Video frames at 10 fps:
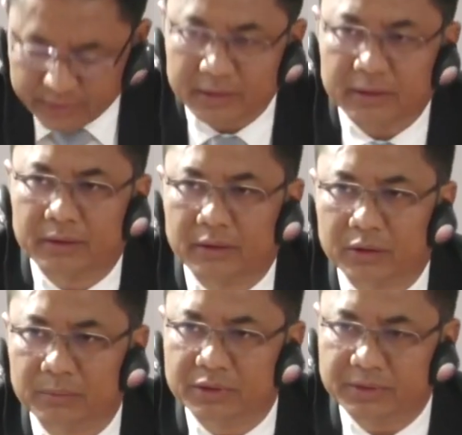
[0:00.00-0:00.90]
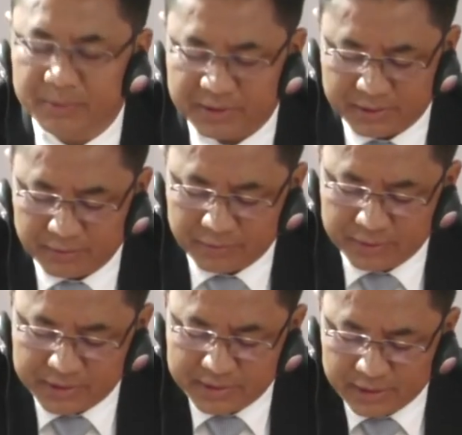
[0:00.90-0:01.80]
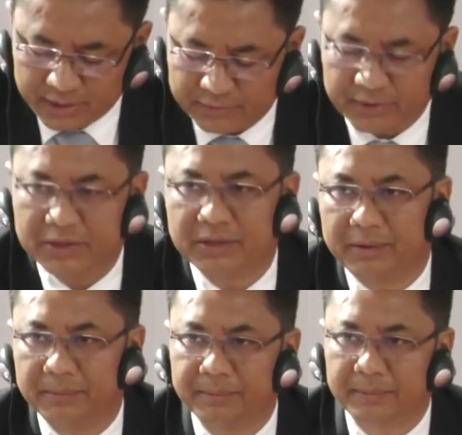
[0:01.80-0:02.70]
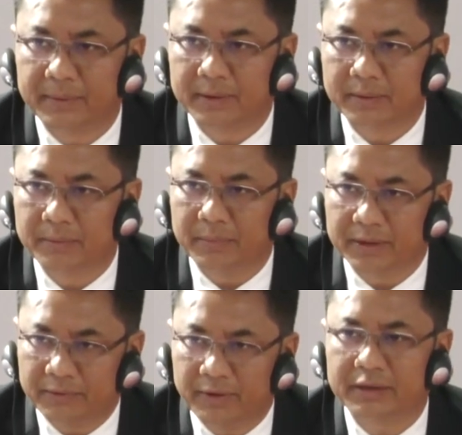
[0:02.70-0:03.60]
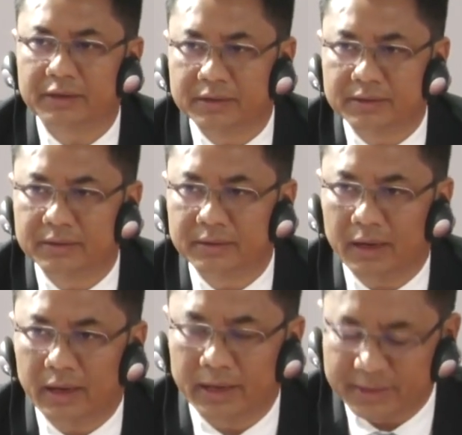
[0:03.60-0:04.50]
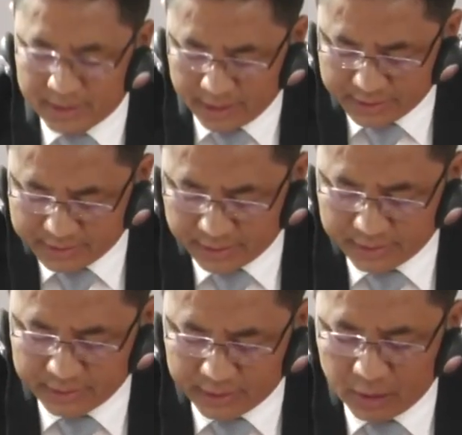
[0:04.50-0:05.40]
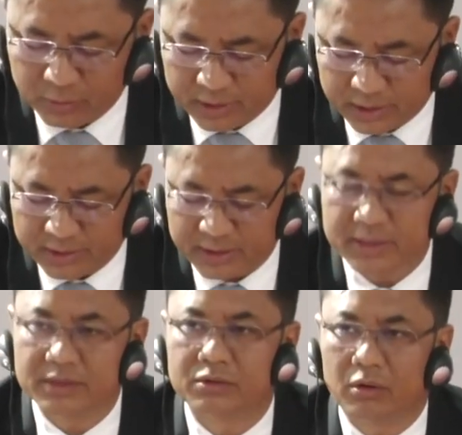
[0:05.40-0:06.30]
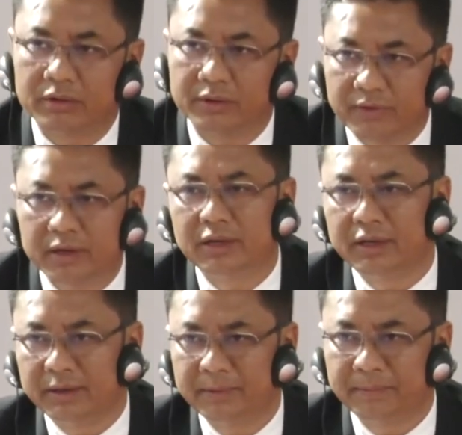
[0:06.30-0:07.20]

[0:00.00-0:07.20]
the Honorable Chief Minister for this clarification. But the fact is, as I had said, the ground realities talk differently.